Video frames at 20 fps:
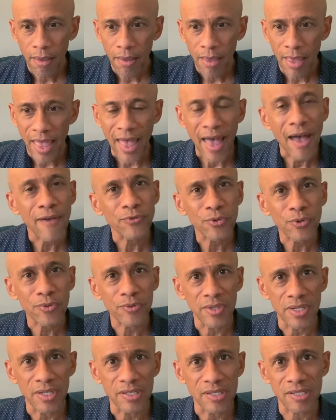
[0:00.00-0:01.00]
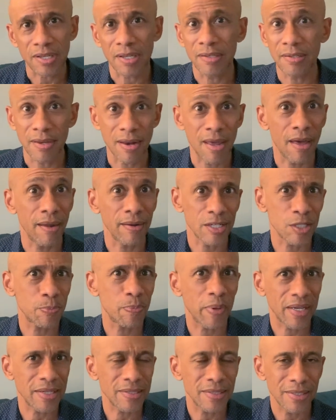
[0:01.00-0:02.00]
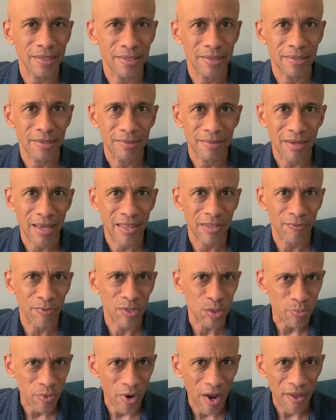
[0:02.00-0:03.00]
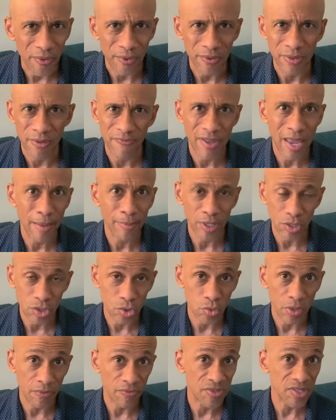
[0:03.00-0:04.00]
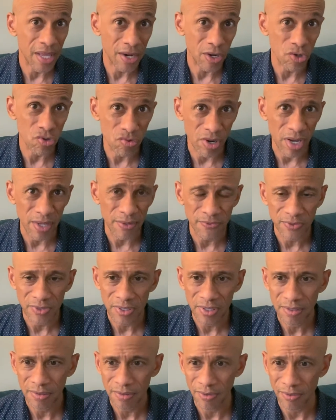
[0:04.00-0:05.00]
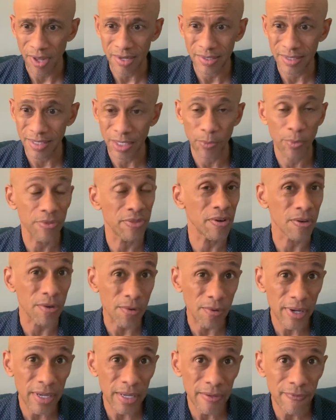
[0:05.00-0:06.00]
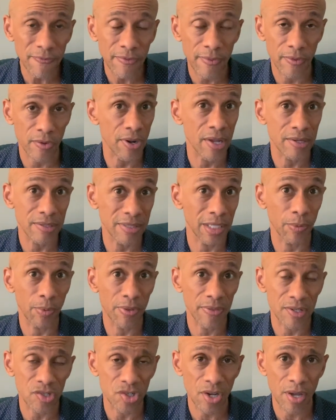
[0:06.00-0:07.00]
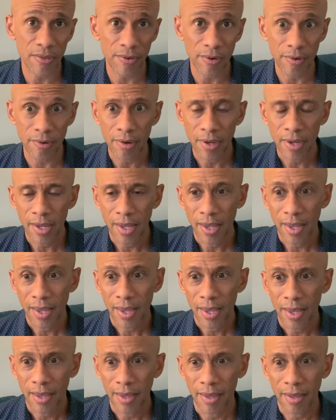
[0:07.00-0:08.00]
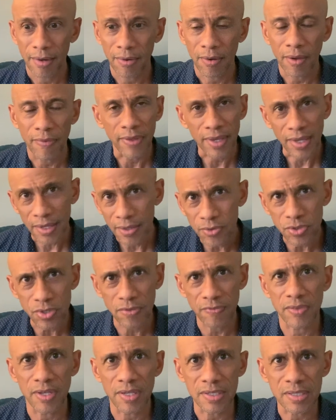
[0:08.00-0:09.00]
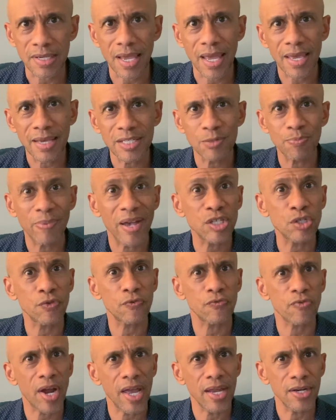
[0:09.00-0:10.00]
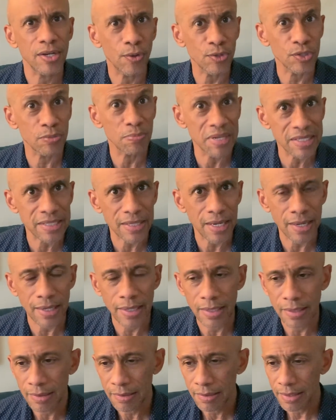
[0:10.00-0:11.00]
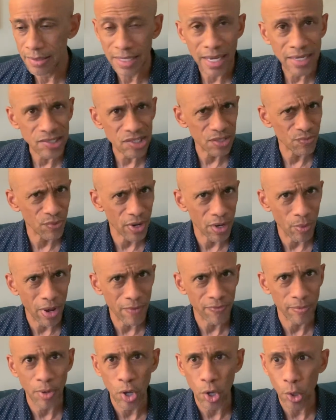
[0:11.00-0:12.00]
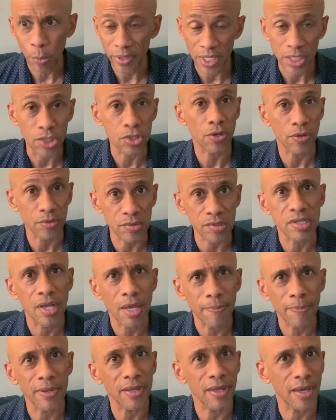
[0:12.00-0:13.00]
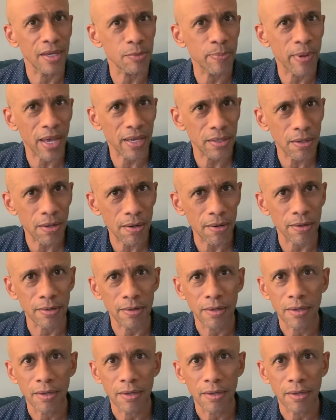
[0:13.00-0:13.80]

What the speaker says: after the sudden and unexpected death of his brother, the family is sort of set adrift. They're not dealing with their grief, and they're not dealing with each other. And on the heels of this, King's best friend goes missing. He's actually run away from home, and he turns up in King's backyard.